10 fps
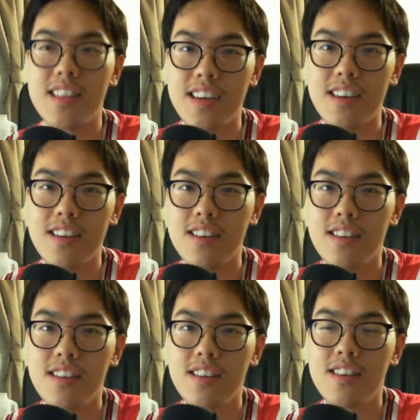there,
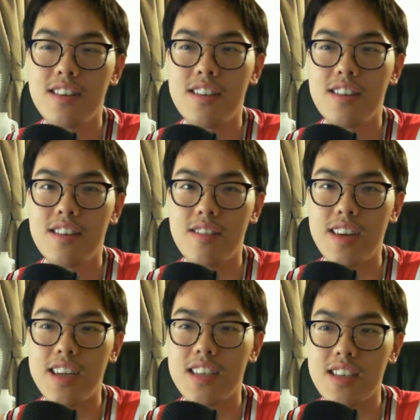
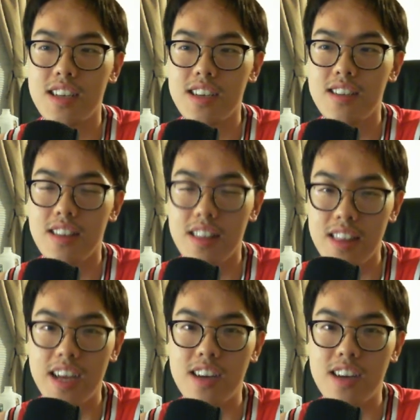right? It's like there.